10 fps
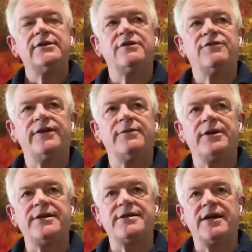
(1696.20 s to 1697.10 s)
The
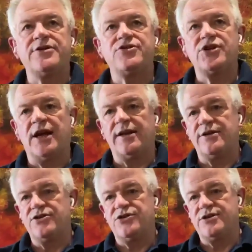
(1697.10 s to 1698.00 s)
Philippines has
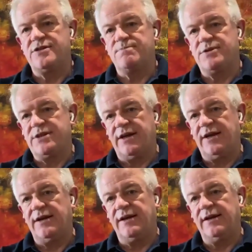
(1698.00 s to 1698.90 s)
challenges,
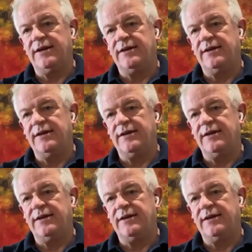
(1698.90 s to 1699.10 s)
particularly